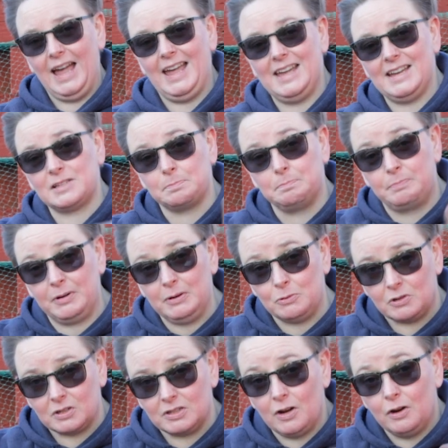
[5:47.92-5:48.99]
It is
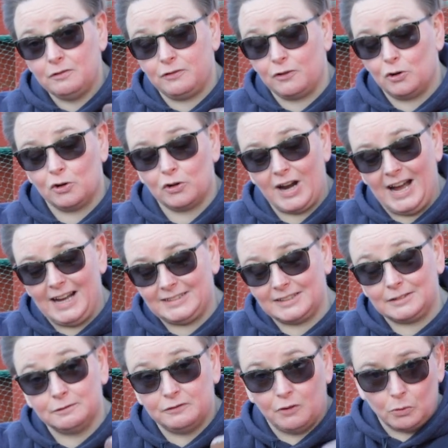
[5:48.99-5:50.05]
brilliant for
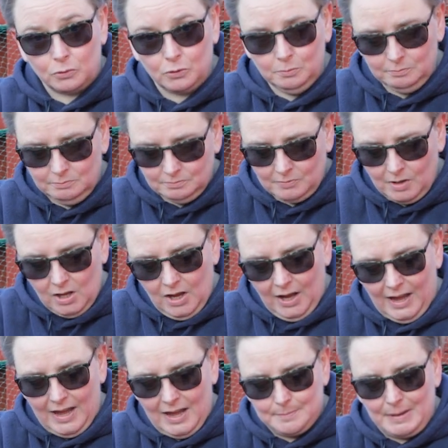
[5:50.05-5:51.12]
adding volume.
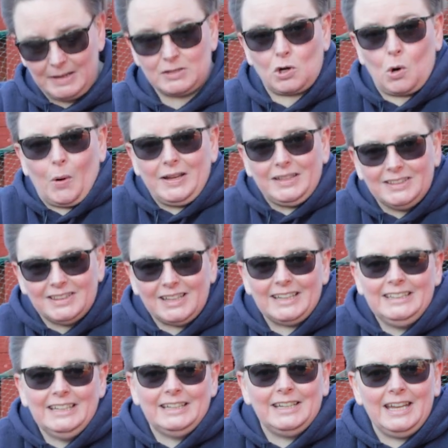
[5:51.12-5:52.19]
It's quite
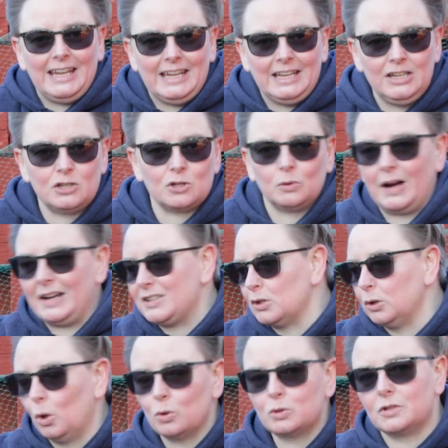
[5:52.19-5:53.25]
light and airy, so it adds
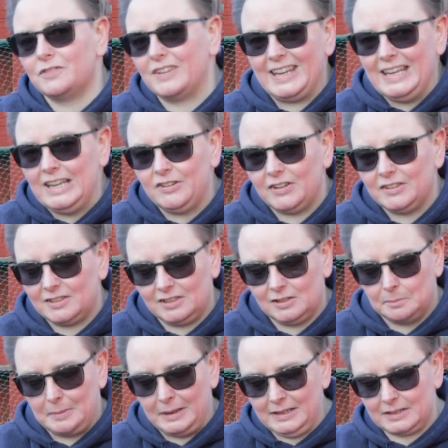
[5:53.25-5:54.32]
lots of air into
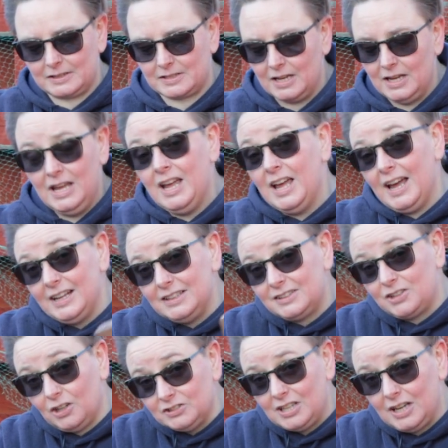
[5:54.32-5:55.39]
your mix. It
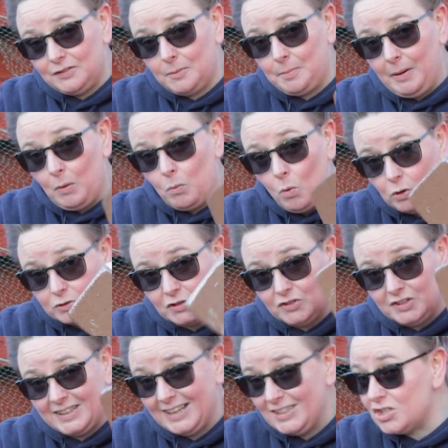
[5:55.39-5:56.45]
does have a bit of water
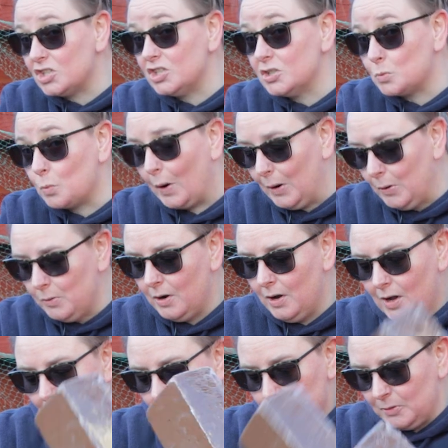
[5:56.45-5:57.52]
retention as well,
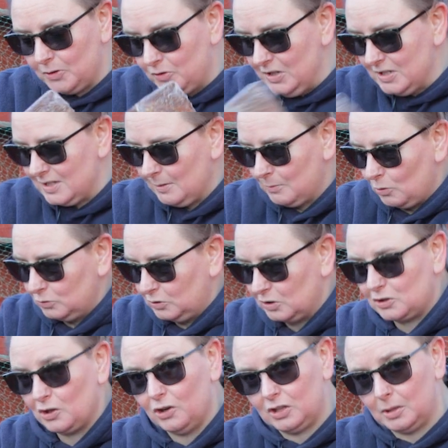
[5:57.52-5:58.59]
but the reason I'm going to
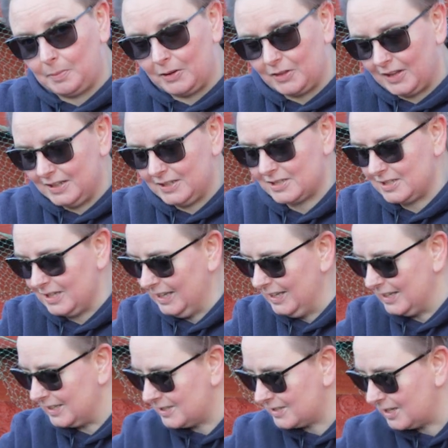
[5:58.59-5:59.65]
talk about this
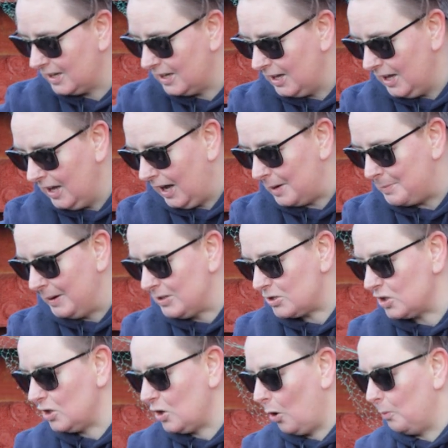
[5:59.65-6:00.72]
is, I
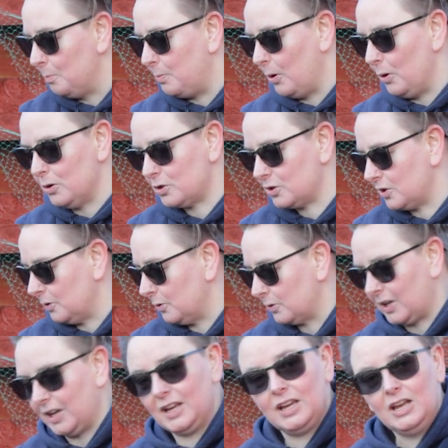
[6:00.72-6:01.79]
mentioned compost,
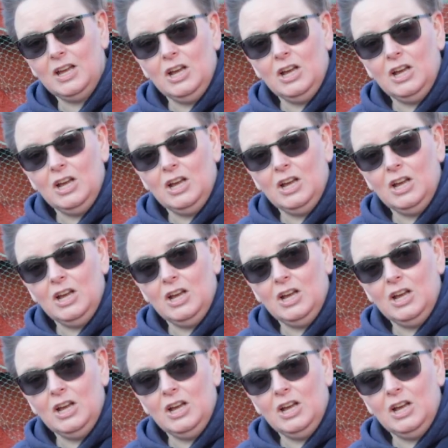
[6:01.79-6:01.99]
okay?